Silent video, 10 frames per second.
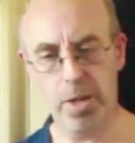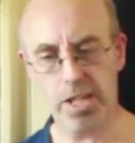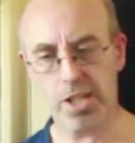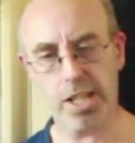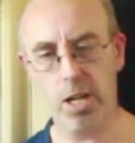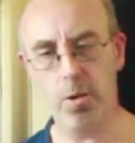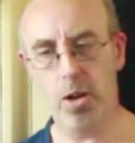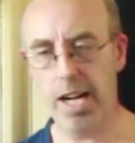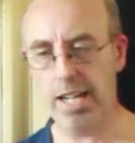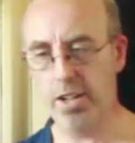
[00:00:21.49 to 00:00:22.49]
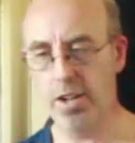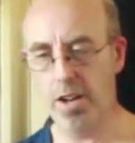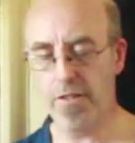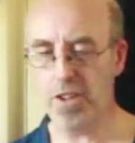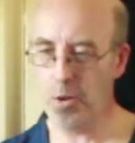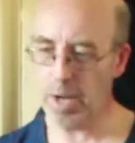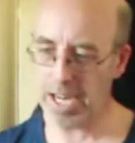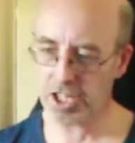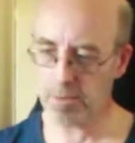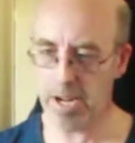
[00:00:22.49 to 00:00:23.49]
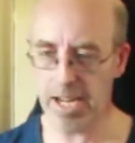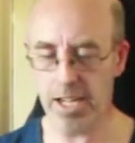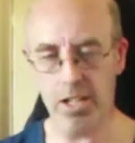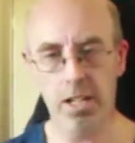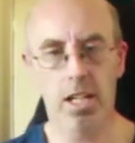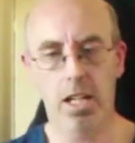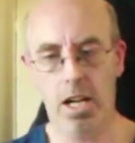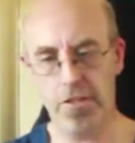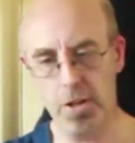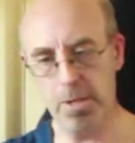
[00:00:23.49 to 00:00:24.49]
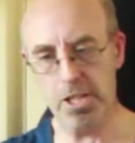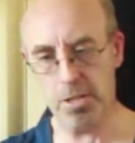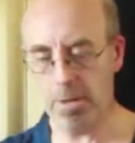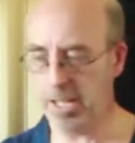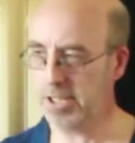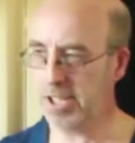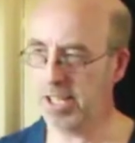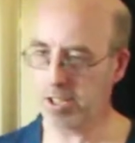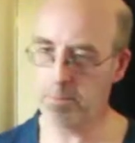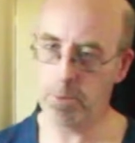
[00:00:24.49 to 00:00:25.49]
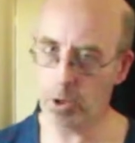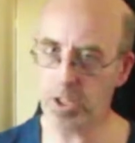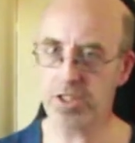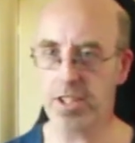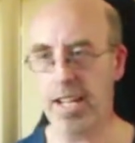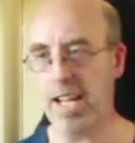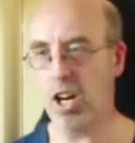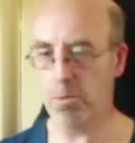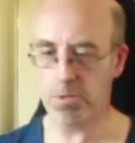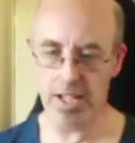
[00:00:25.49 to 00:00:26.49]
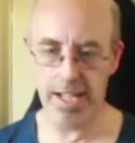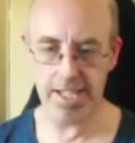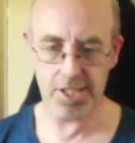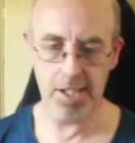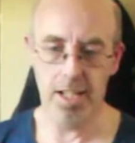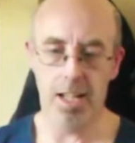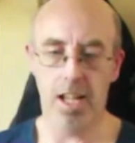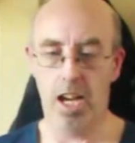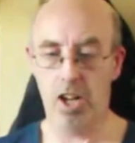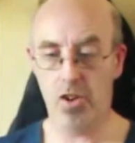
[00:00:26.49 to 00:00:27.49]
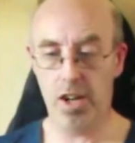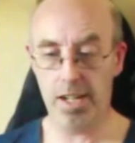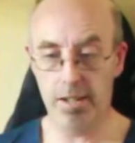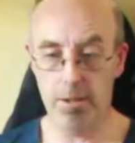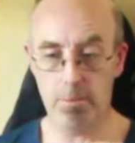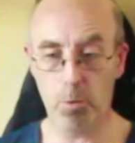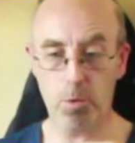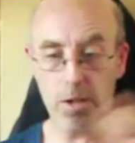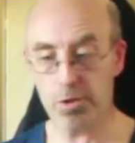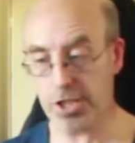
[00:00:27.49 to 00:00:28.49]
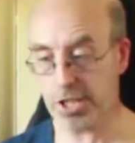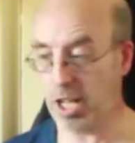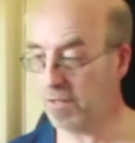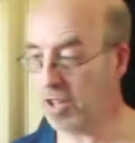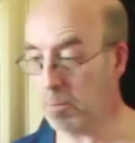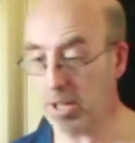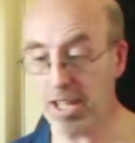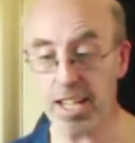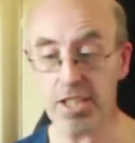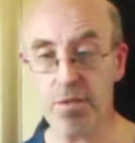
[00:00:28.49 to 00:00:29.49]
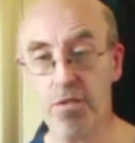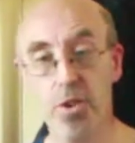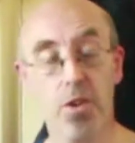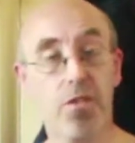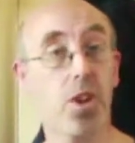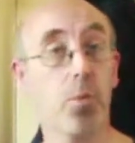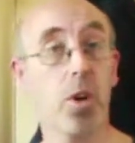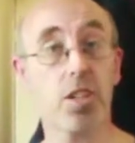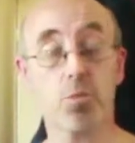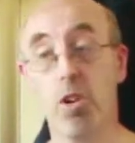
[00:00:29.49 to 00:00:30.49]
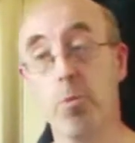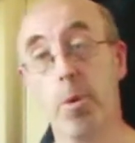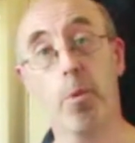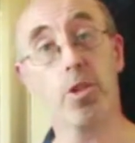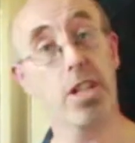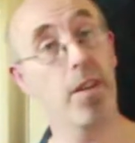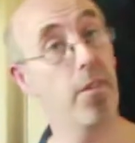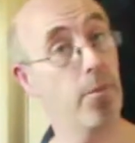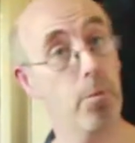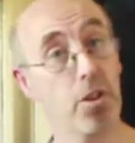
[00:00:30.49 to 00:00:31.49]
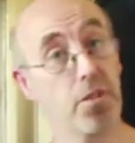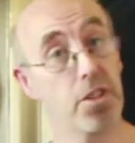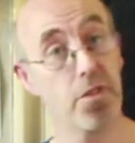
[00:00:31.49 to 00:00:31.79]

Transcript: weeks ago I had a few Action Men and a few bits and pieces and bodies and arms and legs, and I bought loads of stuff, and I've been collecting for a few weeks while you've been watching other previous